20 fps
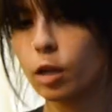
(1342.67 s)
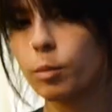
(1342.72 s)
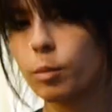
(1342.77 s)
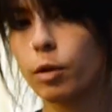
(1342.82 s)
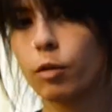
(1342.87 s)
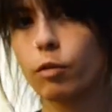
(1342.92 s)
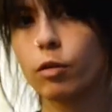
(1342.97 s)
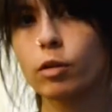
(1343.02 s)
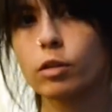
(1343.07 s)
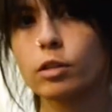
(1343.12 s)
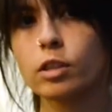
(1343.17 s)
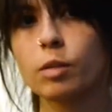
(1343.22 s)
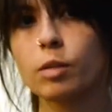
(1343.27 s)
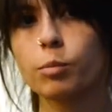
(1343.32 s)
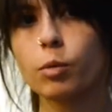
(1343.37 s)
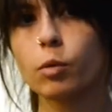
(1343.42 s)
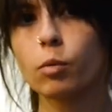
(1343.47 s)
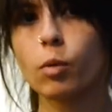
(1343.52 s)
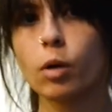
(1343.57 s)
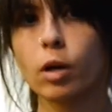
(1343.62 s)
be a real
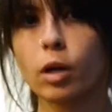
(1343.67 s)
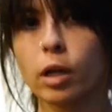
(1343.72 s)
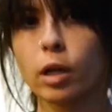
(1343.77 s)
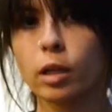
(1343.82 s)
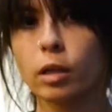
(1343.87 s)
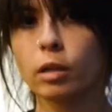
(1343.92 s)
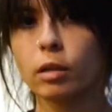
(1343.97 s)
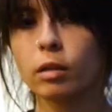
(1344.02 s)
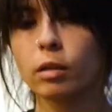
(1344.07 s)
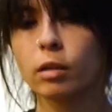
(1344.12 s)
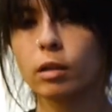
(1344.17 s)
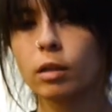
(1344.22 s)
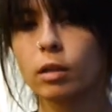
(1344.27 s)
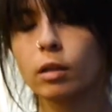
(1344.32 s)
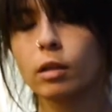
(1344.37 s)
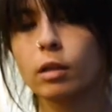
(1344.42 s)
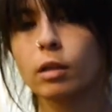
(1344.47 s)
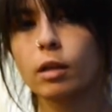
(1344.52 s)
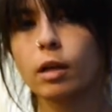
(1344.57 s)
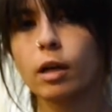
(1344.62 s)
simple one
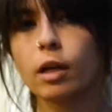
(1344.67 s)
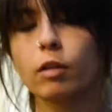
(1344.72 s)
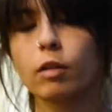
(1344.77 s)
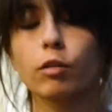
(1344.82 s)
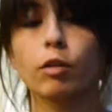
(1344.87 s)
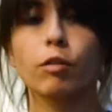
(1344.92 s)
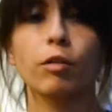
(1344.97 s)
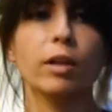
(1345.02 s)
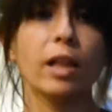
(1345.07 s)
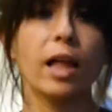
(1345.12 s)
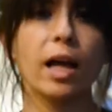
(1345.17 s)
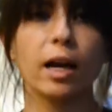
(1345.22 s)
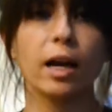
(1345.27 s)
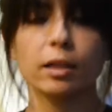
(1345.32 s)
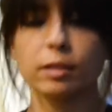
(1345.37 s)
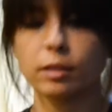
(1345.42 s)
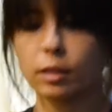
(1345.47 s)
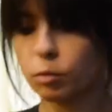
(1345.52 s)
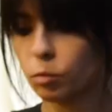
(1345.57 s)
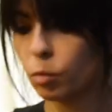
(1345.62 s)
and a real
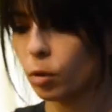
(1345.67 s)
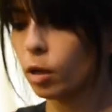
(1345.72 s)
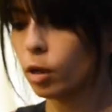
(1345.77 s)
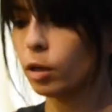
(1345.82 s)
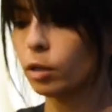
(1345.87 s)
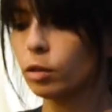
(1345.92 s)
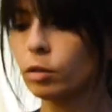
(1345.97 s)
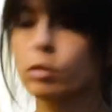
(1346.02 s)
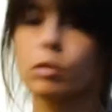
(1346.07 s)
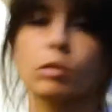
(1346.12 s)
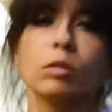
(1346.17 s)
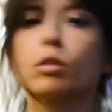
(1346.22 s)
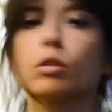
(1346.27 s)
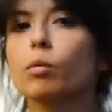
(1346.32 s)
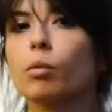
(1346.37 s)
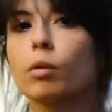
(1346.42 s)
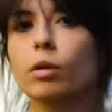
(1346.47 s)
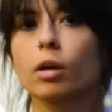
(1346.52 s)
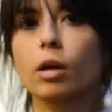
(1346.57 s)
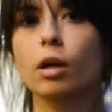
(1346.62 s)
relaxing one.
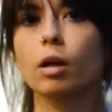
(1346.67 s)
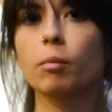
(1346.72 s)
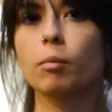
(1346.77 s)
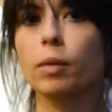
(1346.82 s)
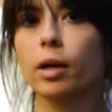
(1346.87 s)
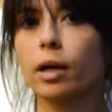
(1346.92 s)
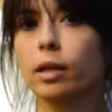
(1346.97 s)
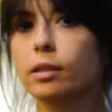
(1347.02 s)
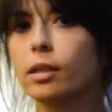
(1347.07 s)
So we're gonna come back